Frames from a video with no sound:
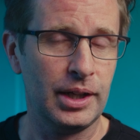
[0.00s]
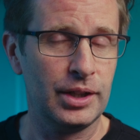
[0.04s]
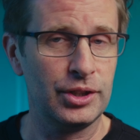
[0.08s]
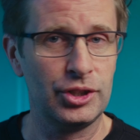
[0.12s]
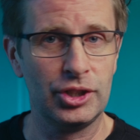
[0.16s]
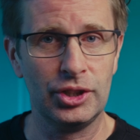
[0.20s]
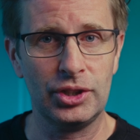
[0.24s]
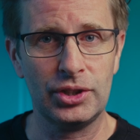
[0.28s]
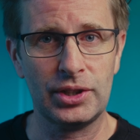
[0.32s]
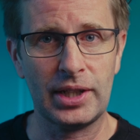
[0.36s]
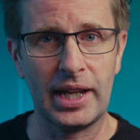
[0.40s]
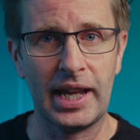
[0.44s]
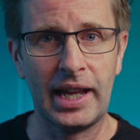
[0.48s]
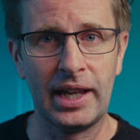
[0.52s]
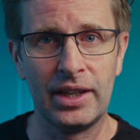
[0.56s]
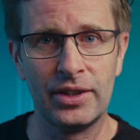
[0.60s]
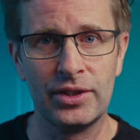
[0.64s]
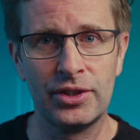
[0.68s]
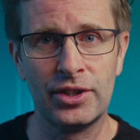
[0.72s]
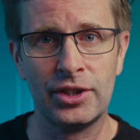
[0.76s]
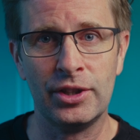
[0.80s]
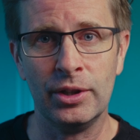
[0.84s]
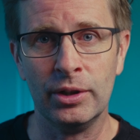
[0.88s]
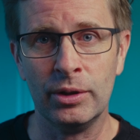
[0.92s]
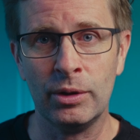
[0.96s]
Just
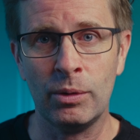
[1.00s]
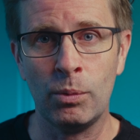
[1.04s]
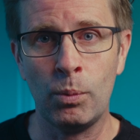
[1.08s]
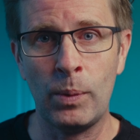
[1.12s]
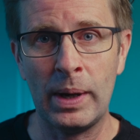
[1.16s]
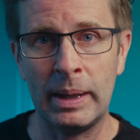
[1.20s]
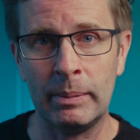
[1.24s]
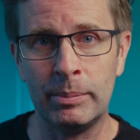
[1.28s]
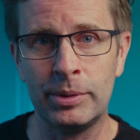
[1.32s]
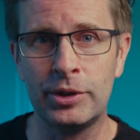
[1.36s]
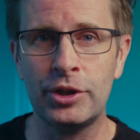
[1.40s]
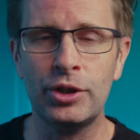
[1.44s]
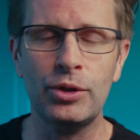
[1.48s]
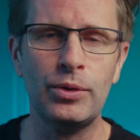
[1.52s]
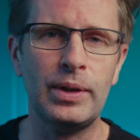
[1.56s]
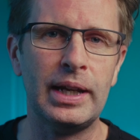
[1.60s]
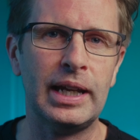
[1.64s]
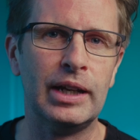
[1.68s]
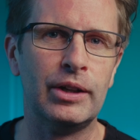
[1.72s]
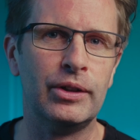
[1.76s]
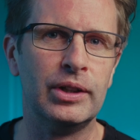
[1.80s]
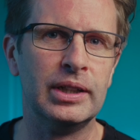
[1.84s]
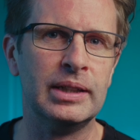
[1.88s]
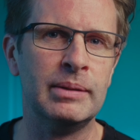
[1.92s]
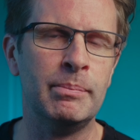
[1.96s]
as the Web 2
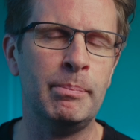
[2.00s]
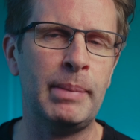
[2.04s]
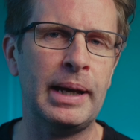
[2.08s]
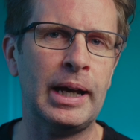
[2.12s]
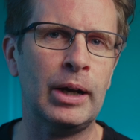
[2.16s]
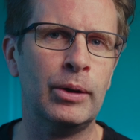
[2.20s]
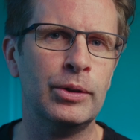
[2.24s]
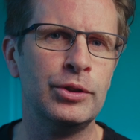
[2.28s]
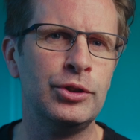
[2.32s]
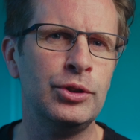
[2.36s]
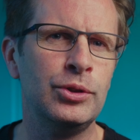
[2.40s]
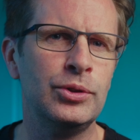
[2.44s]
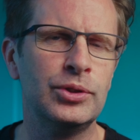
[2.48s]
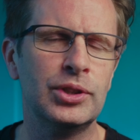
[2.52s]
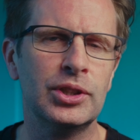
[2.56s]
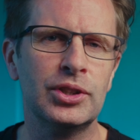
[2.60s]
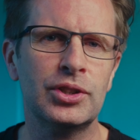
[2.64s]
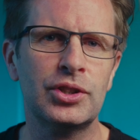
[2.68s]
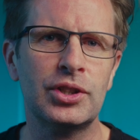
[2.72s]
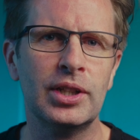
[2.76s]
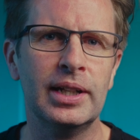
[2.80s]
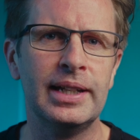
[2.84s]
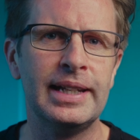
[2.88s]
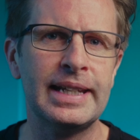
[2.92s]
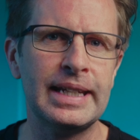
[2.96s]
era empowered
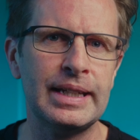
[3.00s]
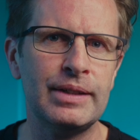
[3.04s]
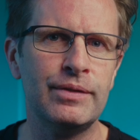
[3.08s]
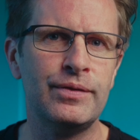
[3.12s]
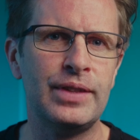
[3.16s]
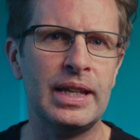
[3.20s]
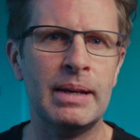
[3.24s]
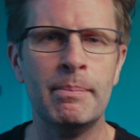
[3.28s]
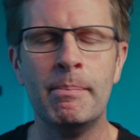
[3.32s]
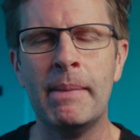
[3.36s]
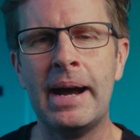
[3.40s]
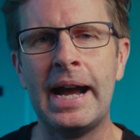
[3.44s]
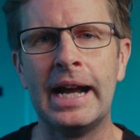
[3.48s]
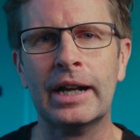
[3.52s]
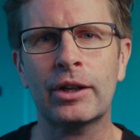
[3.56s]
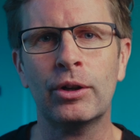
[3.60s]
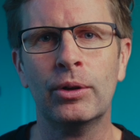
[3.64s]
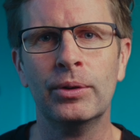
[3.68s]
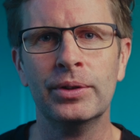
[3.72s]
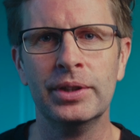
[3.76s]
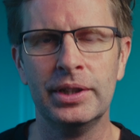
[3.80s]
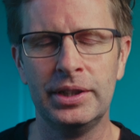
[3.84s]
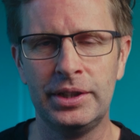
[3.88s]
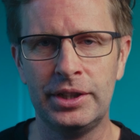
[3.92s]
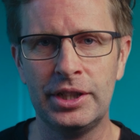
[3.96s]
users to leave their
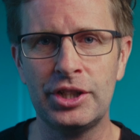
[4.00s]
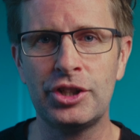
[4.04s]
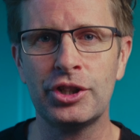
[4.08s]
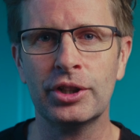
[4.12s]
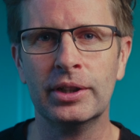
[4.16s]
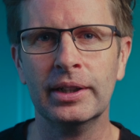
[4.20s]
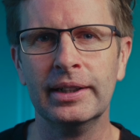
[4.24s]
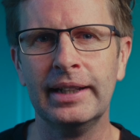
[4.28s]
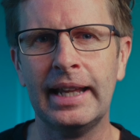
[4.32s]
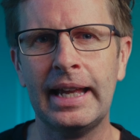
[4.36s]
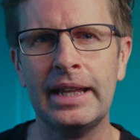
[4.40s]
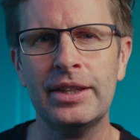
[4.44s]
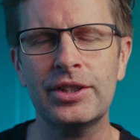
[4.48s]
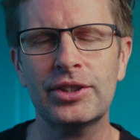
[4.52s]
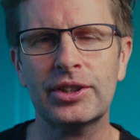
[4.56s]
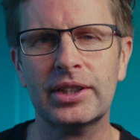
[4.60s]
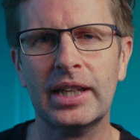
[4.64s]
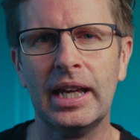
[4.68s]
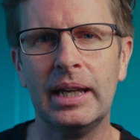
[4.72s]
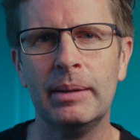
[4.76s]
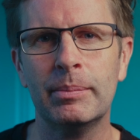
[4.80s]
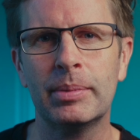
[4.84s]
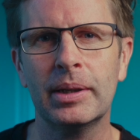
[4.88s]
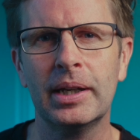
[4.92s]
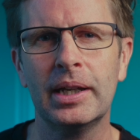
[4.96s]
mark on the digital
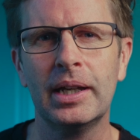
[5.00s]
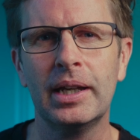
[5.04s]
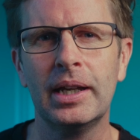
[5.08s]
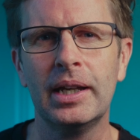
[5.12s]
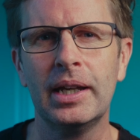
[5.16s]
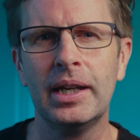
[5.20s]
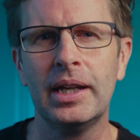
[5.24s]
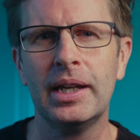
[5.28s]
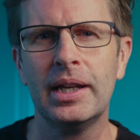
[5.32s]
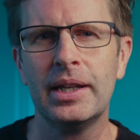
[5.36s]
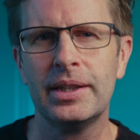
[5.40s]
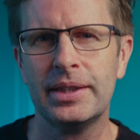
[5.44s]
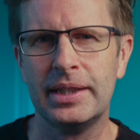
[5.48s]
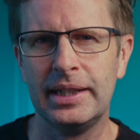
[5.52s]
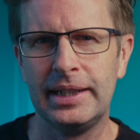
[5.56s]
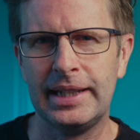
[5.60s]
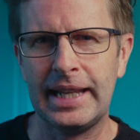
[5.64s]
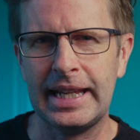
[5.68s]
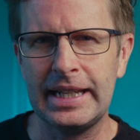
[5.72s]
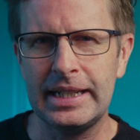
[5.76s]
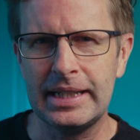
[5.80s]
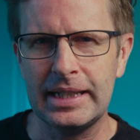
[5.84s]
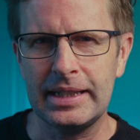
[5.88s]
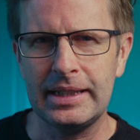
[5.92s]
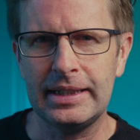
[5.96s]
landscape, the
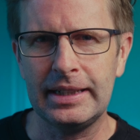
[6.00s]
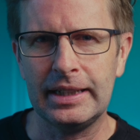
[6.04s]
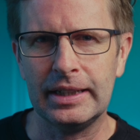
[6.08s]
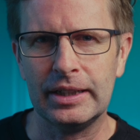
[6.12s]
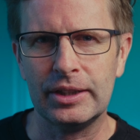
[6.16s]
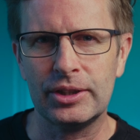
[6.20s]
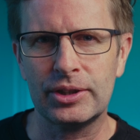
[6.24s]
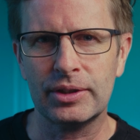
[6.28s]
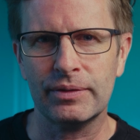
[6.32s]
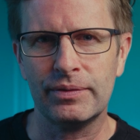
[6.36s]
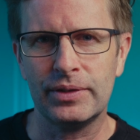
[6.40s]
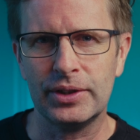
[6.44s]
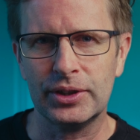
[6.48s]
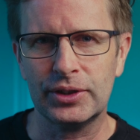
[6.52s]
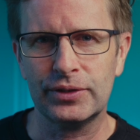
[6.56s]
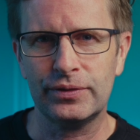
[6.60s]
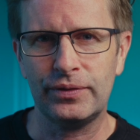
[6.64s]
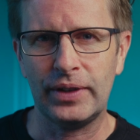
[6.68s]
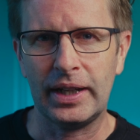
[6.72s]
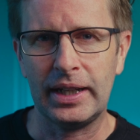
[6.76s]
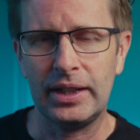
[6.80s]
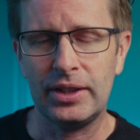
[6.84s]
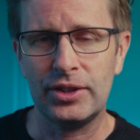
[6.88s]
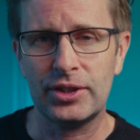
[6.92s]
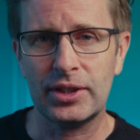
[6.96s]
later years of this
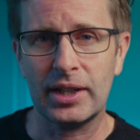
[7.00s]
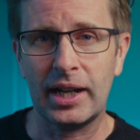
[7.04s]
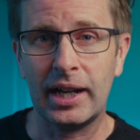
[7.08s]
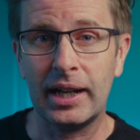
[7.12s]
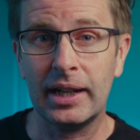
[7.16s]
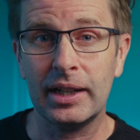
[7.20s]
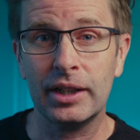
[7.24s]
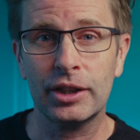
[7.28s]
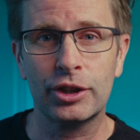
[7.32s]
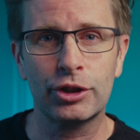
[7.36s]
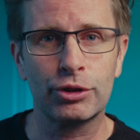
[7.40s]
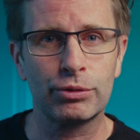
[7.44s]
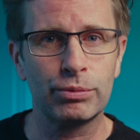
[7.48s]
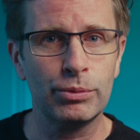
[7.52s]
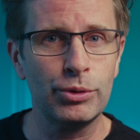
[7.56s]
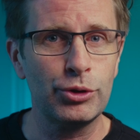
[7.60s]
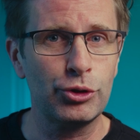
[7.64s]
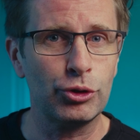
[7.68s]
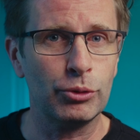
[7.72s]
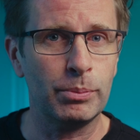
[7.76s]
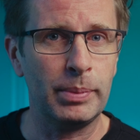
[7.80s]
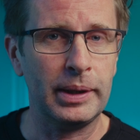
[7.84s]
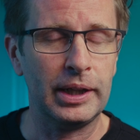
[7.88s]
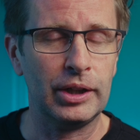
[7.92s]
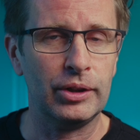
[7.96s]
phase are a
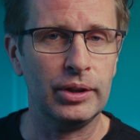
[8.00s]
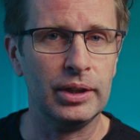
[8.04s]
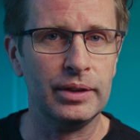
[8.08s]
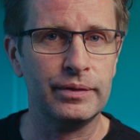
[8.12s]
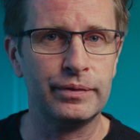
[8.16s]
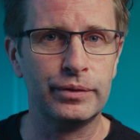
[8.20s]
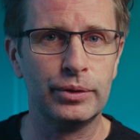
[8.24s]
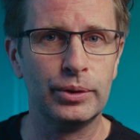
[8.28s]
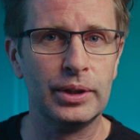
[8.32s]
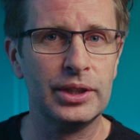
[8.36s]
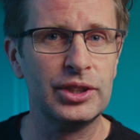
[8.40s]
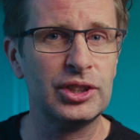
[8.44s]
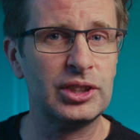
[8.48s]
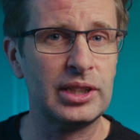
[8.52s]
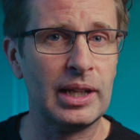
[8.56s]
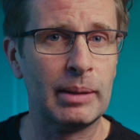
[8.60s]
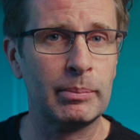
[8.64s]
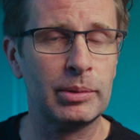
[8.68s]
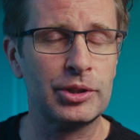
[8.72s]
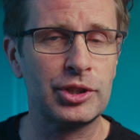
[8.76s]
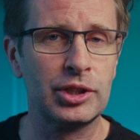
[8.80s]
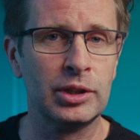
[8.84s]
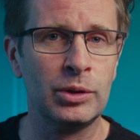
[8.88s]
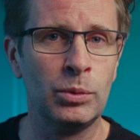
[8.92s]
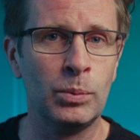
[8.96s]
crucial period for
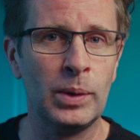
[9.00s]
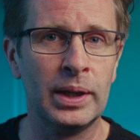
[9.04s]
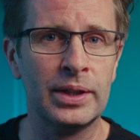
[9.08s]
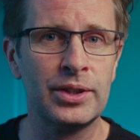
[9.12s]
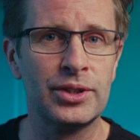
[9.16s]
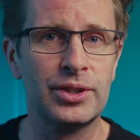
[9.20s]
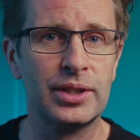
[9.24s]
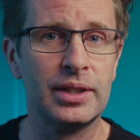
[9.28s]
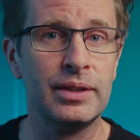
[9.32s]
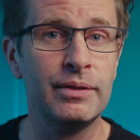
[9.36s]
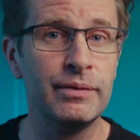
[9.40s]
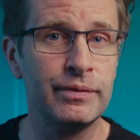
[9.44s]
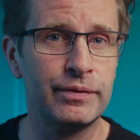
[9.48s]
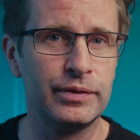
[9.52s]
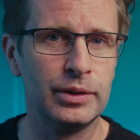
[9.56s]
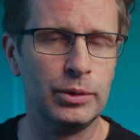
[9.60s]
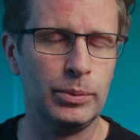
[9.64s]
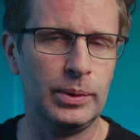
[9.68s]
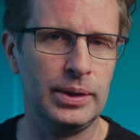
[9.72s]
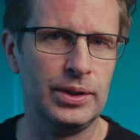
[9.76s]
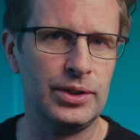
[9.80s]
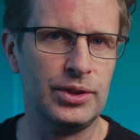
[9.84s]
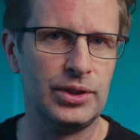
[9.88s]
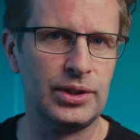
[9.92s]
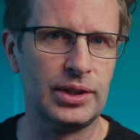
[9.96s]
establishing one's
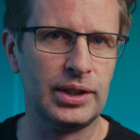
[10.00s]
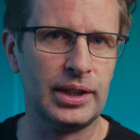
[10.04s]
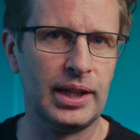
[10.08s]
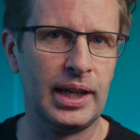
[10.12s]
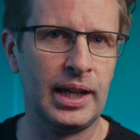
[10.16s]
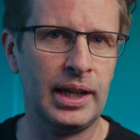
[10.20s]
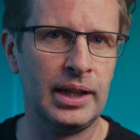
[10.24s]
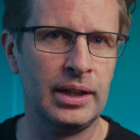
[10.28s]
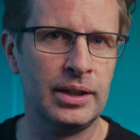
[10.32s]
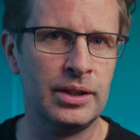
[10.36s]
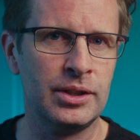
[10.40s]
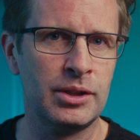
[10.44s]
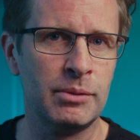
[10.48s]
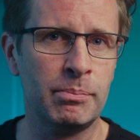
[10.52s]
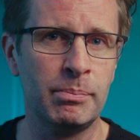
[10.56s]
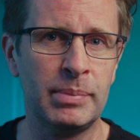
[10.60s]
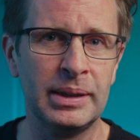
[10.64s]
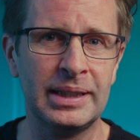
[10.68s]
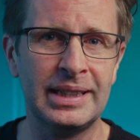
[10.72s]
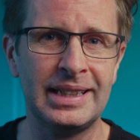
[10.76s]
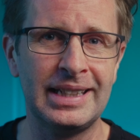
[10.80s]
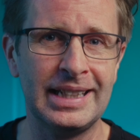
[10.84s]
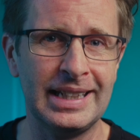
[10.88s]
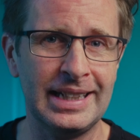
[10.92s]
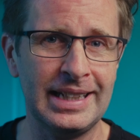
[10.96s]
influence and
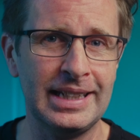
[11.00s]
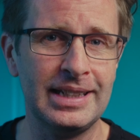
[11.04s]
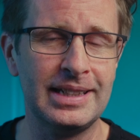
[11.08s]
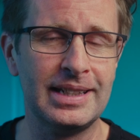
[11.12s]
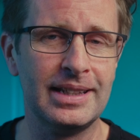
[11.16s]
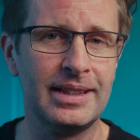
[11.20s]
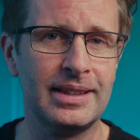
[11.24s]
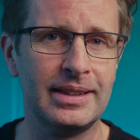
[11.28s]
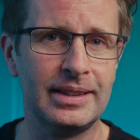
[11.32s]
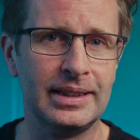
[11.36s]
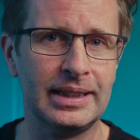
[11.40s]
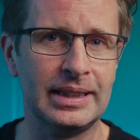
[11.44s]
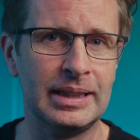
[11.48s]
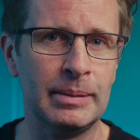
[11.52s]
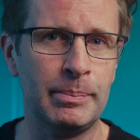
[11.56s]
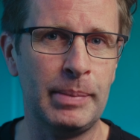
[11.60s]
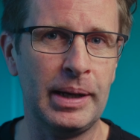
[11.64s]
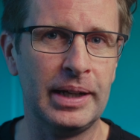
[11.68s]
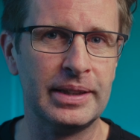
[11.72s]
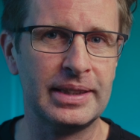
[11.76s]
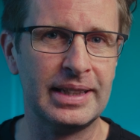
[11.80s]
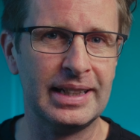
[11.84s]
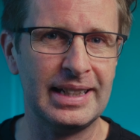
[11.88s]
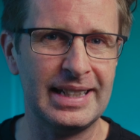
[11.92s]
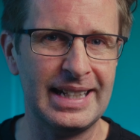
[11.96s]
beginning to think
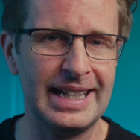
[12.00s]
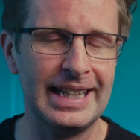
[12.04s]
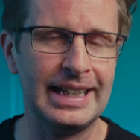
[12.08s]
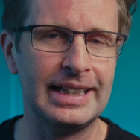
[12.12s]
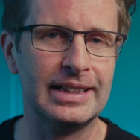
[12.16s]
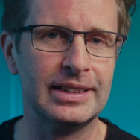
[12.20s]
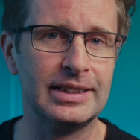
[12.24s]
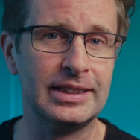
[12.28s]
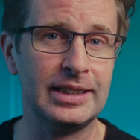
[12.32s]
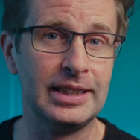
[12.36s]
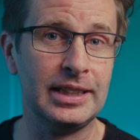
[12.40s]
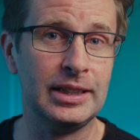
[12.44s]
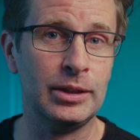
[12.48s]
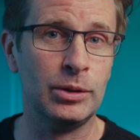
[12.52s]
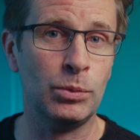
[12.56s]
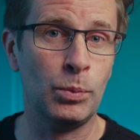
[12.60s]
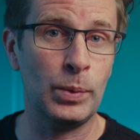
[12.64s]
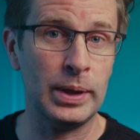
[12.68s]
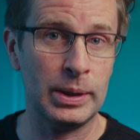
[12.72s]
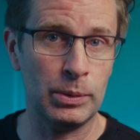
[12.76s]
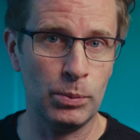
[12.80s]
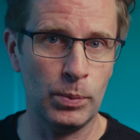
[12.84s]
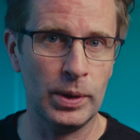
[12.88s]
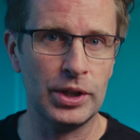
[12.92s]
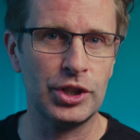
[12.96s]
about the legacy
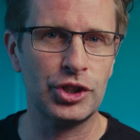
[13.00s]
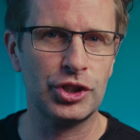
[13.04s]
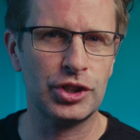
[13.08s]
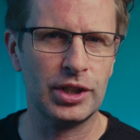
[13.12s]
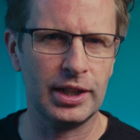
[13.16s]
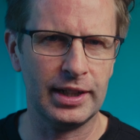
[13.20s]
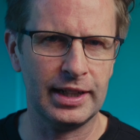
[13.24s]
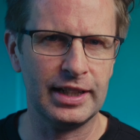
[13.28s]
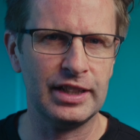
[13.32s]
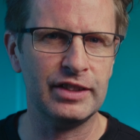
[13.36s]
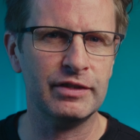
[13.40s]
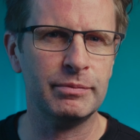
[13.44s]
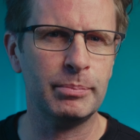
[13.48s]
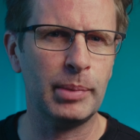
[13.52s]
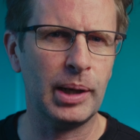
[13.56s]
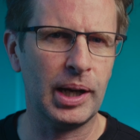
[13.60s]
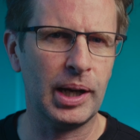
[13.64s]
we wish to leave